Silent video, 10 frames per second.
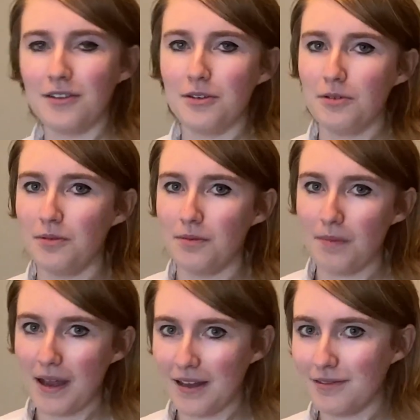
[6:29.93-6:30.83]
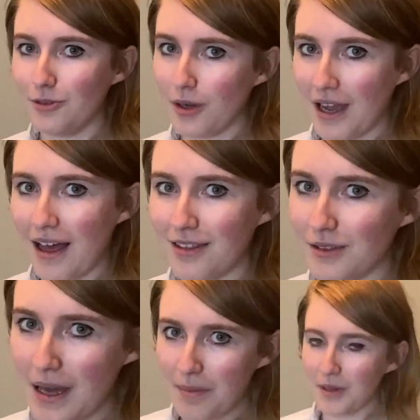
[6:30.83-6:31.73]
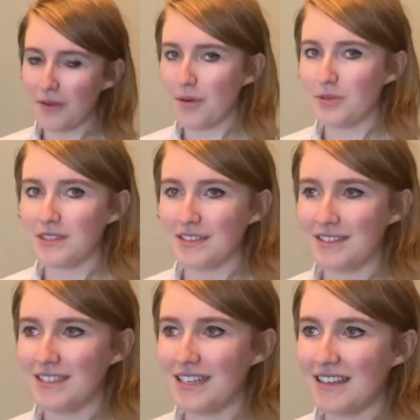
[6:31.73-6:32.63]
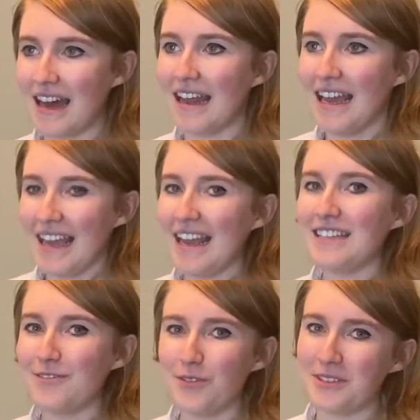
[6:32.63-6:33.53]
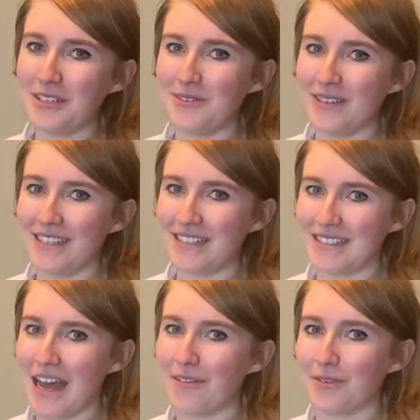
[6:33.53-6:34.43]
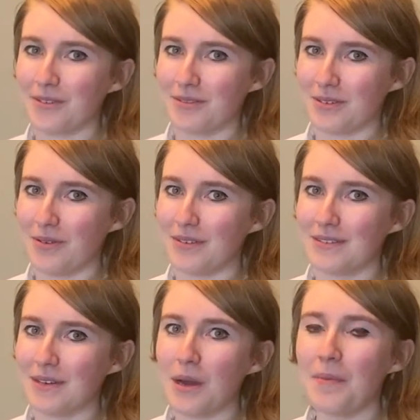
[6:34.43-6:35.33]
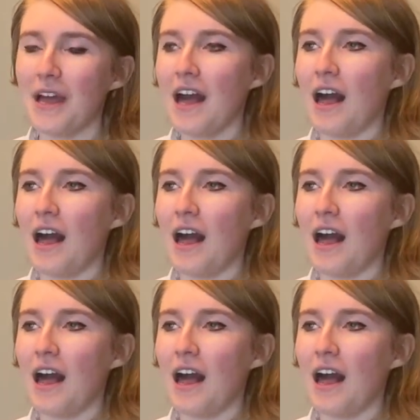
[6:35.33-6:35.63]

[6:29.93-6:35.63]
you might look at the label on Roses and see that its first ingredient is high fructose corn syrup.